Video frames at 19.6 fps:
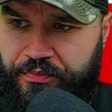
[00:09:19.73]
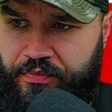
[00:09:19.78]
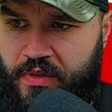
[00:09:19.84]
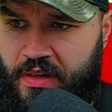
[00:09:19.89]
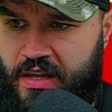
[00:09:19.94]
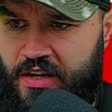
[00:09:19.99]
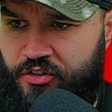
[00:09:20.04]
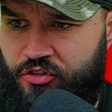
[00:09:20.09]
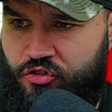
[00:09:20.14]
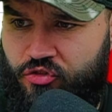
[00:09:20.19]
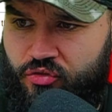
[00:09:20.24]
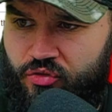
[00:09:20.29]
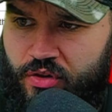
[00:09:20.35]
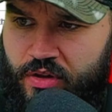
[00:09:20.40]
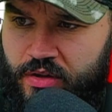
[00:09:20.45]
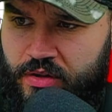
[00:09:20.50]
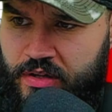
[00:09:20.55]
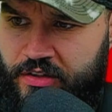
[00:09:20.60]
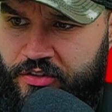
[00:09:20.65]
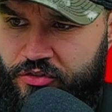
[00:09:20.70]

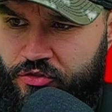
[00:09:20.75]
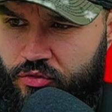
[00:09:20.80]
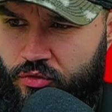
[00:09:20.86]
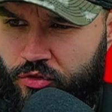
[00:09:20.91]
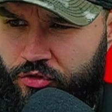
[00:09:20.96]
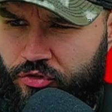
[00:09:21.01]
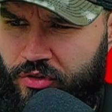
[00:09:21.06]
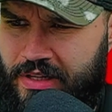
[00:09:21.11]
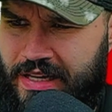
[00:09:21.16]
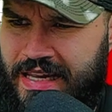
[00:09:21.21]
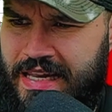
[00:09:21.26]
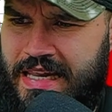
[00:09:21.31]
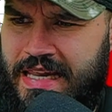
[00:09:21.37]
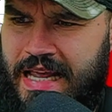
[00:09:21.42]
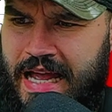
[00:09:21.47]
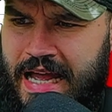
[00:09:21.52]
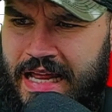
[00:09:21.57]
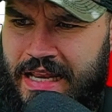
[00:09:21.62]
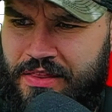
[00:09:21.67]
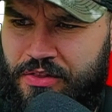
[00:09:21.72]
historicity
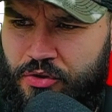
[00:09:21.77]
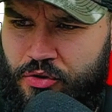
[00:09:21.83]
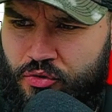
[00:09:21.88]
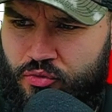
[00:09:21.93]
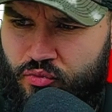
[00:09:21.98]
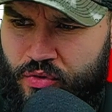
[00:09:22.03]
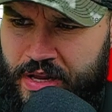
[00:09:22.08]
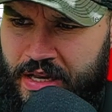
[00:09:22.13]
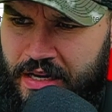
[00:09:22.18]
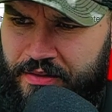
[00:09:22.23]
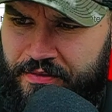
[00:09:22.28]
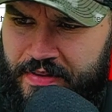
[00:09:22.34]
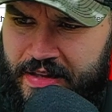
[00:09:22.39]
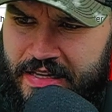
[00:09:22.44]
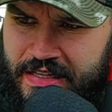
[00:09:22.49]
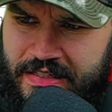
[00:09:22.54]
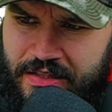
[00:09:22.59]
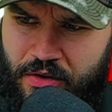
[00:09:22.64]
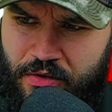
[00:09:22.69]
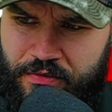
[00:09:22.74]
and the real
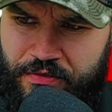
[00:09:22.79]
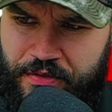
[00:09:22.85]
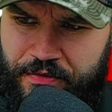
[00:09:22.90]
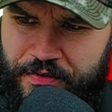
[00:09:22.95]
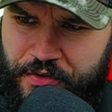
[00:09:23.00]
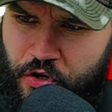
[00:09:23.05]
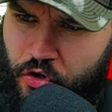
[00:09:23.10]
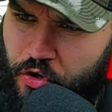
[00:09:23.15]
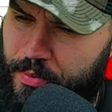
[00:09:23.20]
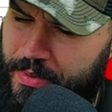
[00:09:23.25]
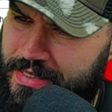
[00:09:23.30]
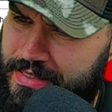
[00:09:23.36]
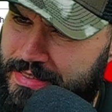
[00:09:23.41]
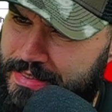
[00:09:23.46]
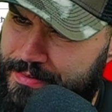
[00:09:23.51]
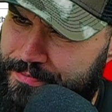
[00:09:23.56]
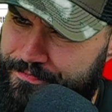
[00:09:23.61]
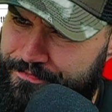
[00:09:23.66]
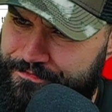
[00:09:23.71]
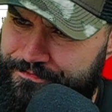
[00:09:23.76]
events of the phenomenon.
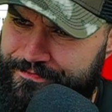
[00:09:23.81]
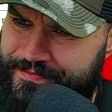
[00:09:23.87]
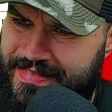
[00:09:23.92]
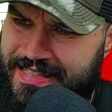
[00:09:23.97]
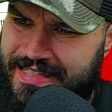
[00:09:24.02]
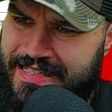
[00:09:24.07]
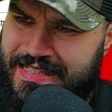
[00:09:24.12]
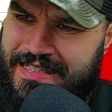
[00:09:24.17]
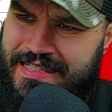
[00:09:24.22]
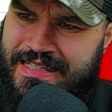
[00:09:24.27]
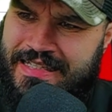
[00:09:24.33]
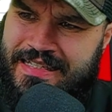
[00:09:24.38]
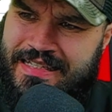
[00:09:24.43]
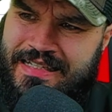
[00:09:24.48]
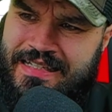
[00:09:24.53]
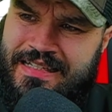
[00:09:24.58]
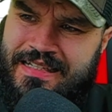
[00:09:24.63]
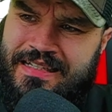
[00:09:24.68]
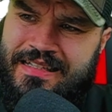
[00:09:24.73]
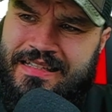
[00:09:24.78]

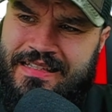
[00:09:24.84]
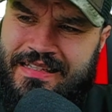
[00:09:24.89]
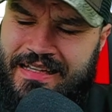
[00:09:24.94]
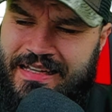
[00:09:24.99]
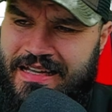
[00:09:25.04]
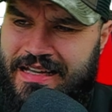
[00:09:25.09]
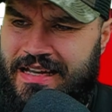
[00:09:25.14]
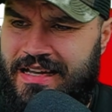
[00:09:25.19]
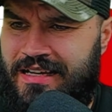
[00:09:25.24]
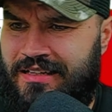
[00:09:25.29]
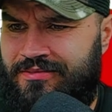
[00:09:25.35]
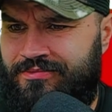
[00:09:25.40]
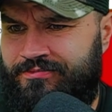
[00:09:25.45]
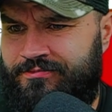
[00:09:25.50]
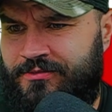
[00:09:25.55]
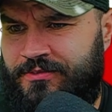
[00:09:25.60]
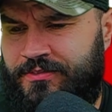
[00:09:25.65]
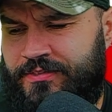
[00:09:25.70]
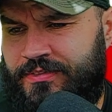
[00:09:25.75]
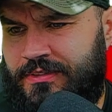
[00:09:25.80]
Yeah.
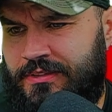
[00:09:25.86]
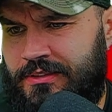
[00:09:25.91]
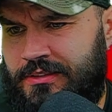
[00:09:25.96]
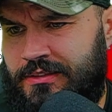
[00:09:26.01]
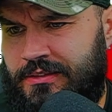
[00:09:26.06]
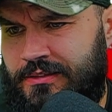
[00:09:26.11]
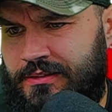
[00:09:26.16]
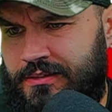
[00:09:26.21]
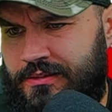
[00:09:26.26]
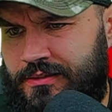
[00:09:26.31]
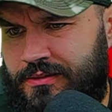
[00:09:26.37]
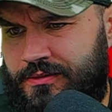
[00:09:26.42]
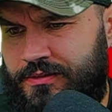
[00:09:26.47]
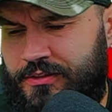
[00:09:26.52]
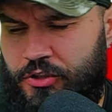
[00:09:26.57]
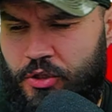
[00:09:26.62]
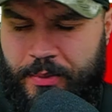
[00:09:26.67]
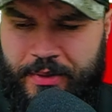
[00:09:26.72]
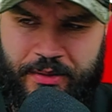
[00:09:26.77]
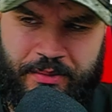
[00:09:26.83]

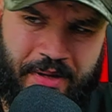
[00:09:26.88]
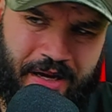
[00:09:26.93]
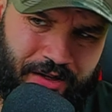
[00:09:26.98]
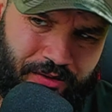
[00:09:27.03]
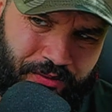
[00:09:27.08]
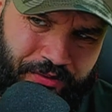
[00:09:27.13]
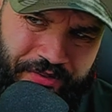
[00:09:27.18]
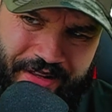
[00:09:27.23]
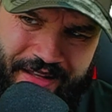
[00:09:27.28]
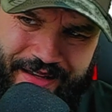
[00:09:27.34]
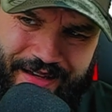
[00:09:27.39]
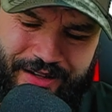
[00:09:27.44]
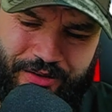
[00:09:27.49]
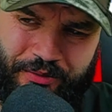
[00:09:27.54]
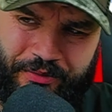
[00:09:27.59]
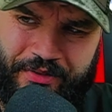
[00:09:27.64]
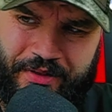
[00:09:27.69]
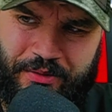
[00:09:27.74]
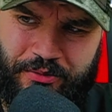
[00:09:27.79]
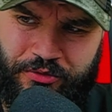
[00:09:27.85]
Phenomenon, I don't think
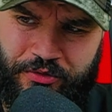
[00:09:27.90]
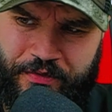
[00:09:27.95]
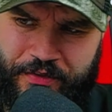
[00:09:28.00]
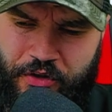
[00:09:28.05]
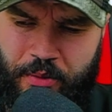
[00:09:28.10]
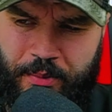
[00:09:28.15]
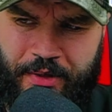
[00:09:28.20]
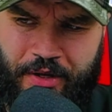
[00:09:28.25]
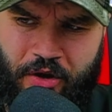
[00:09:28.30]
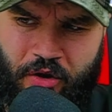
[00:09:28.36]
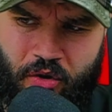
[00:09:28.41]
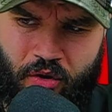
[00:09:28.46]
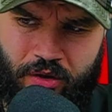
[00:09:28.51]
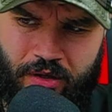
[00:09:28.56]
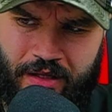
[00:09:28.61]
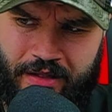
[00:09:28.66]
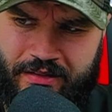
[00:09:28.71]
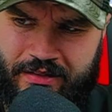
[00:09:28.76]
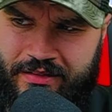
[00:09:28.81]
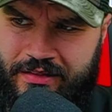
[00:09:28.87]
it was a phenomenon at all.
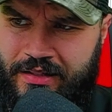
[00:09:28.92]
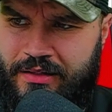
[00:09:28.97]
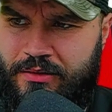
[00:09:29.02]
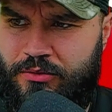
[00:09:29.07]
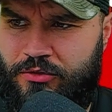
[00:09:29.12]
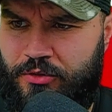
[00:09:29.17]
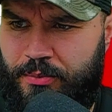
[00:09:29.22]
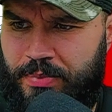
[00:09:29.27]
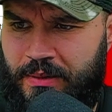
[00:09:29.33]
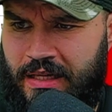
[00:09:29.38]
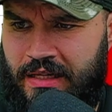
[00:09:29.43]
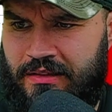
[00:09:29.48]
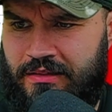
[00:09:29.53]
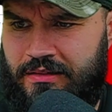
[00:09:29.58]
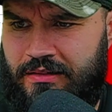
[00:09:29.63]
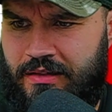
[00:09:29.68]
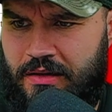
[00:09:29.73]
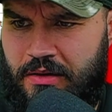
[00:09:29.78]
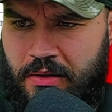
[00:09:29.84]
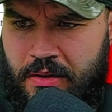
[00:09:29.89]
I just think it was a
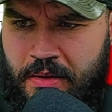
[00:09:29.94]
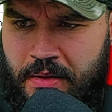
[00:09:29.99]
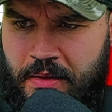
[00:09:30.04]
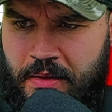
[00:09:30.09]
blast, you know.